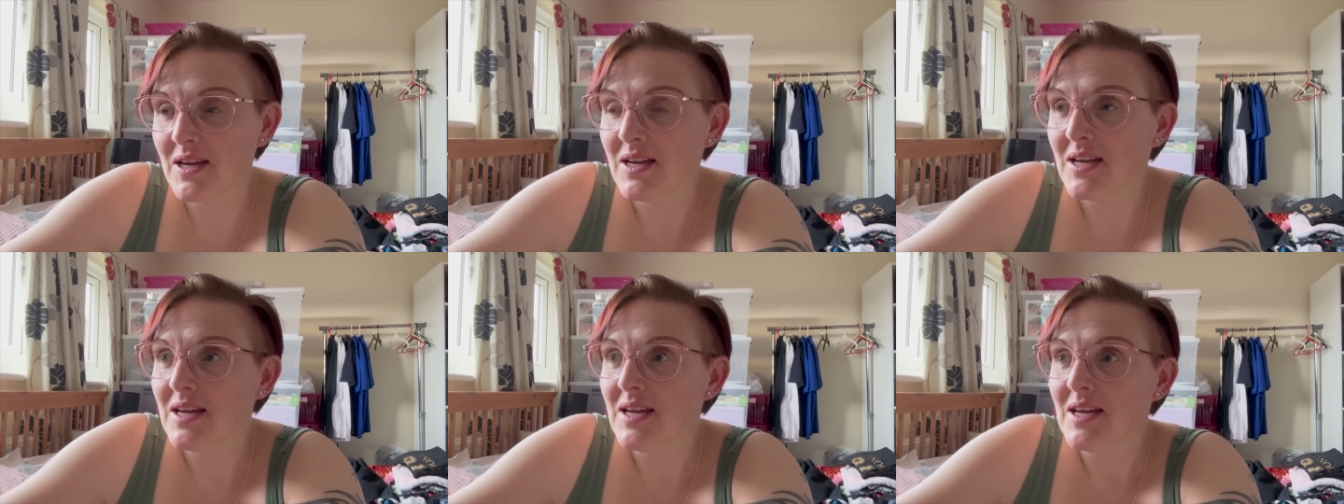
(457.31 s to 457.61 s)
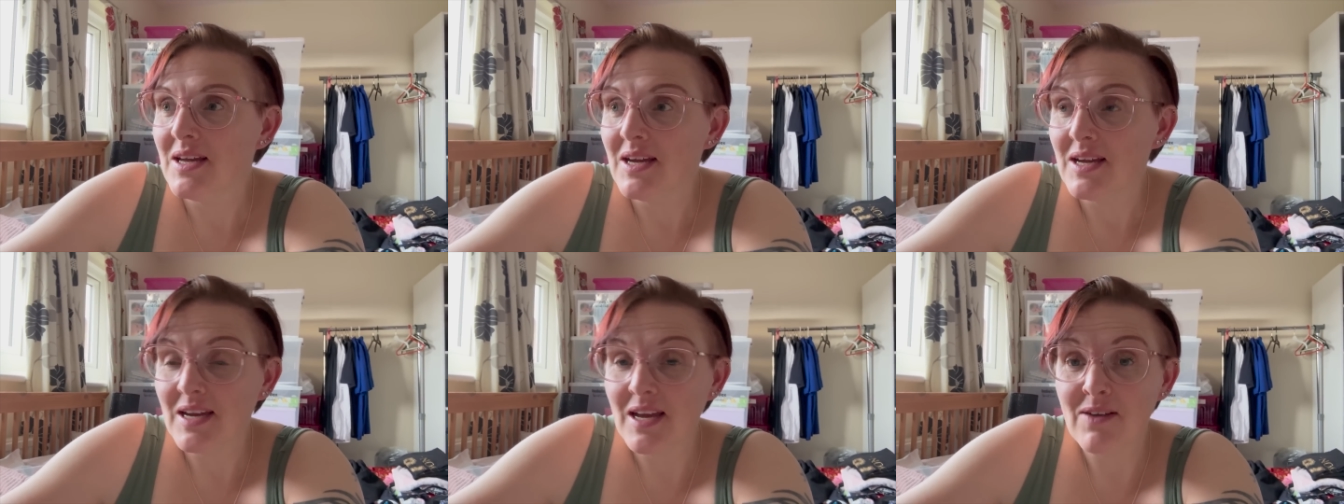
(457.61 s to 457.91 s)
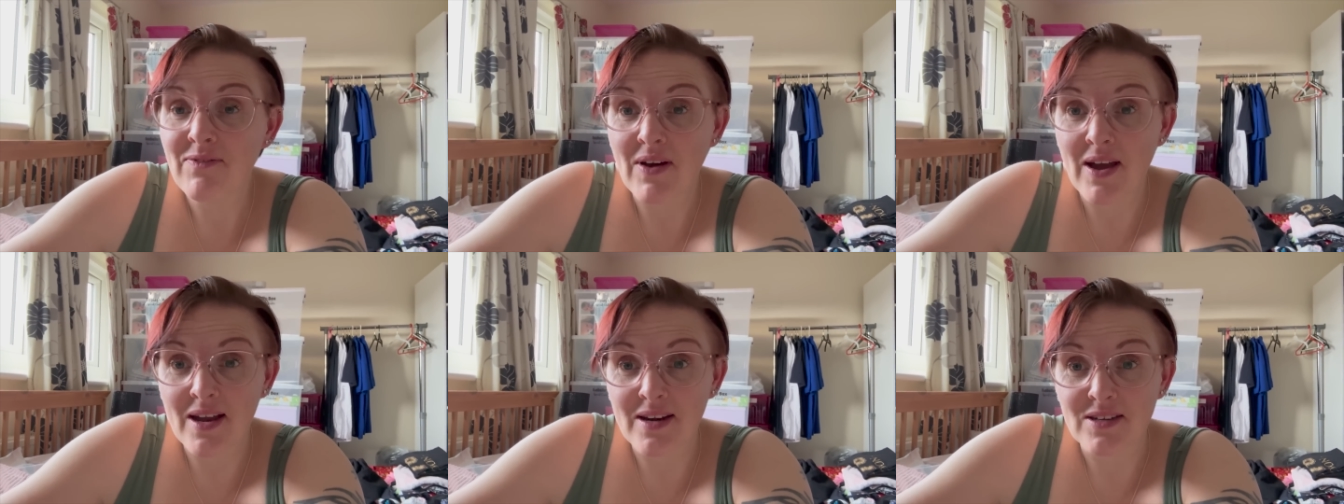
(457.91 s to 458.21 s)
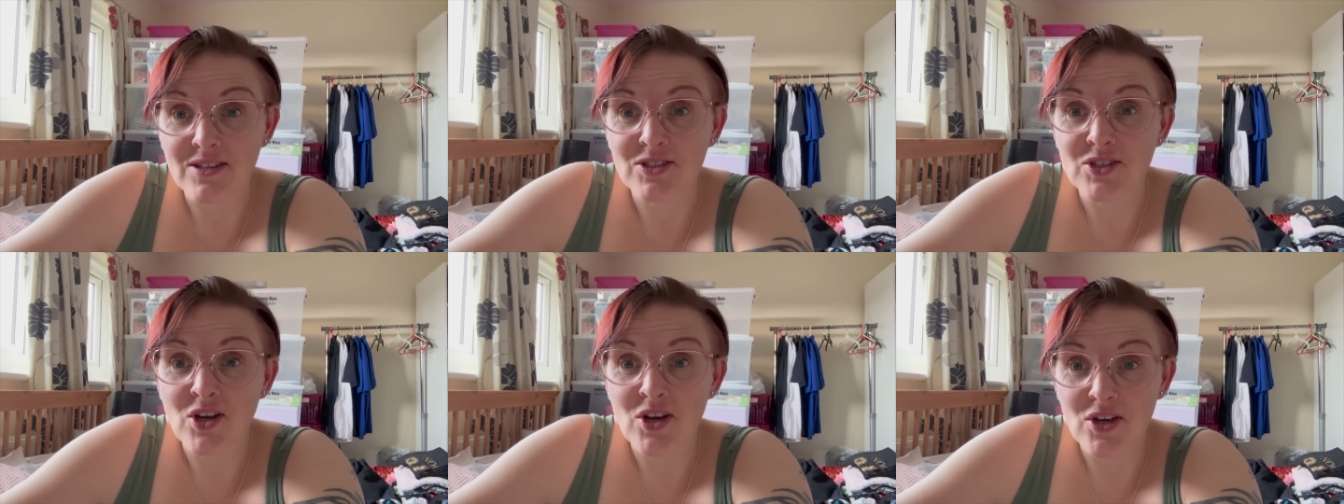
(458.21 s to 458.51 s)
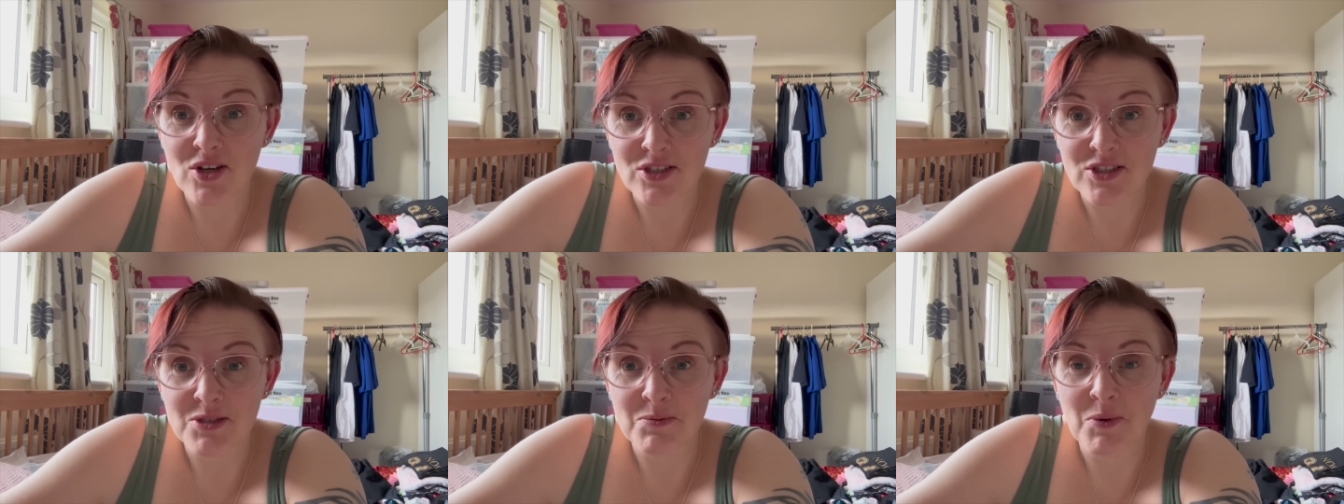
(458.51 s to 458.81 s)
I gave Agnes
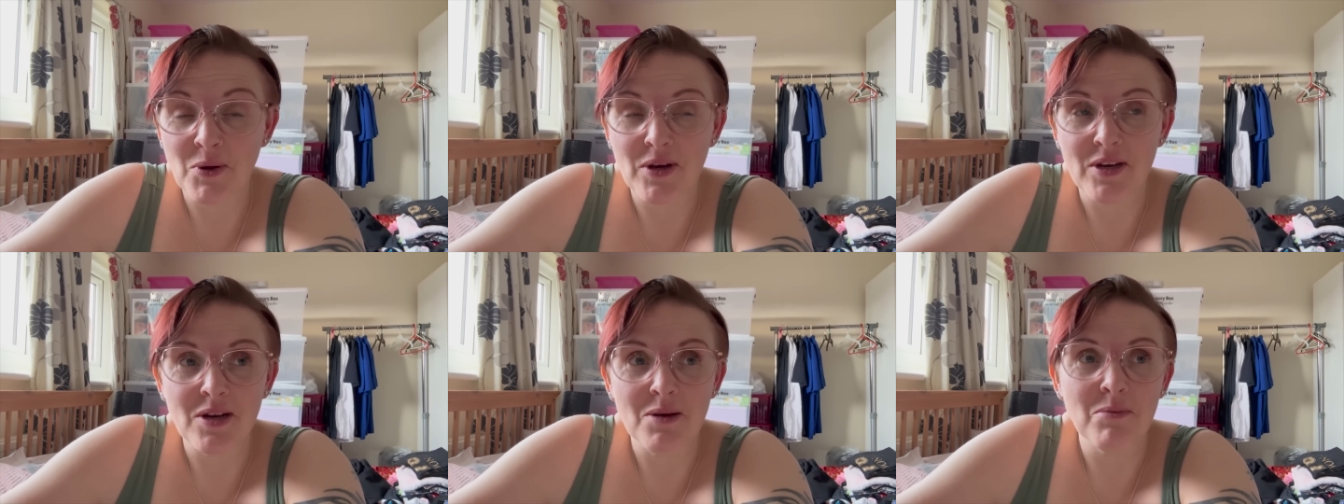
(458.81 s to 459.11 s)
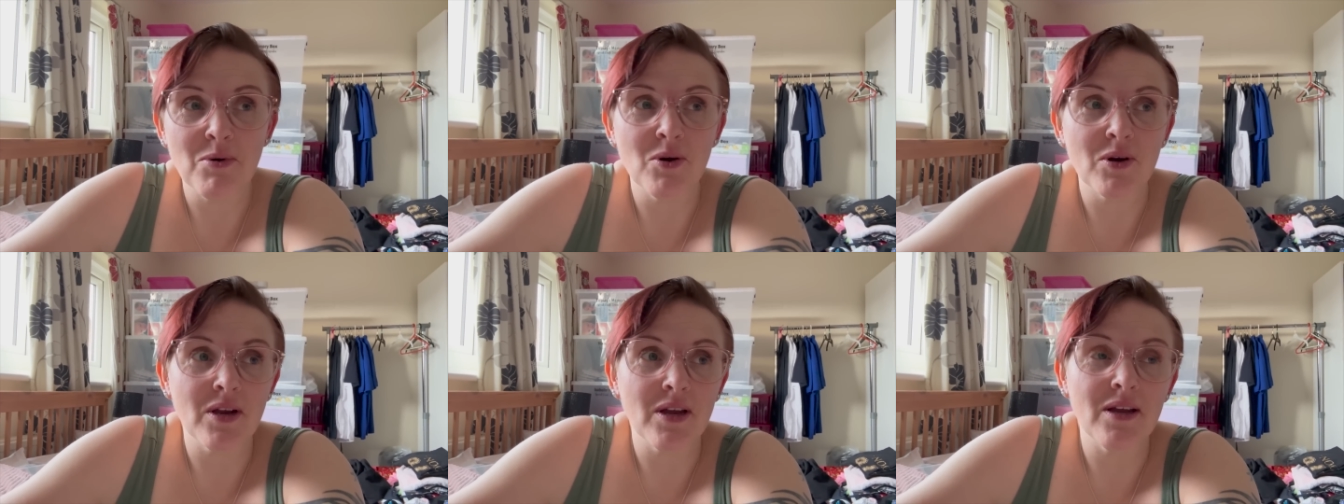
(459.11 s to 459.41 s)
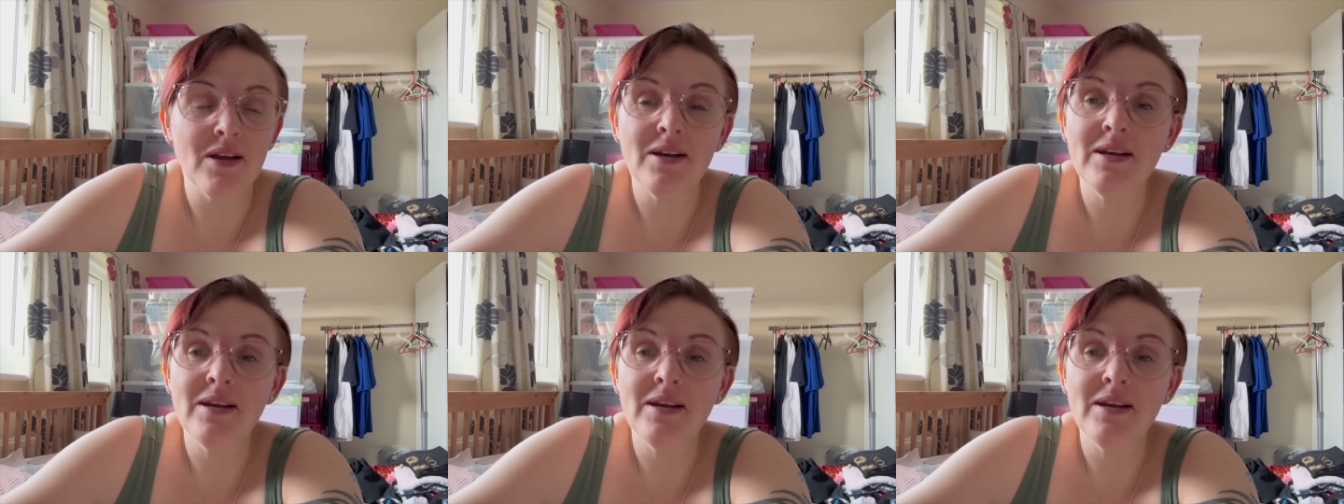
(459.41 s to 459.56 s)
hers to put in her pocket.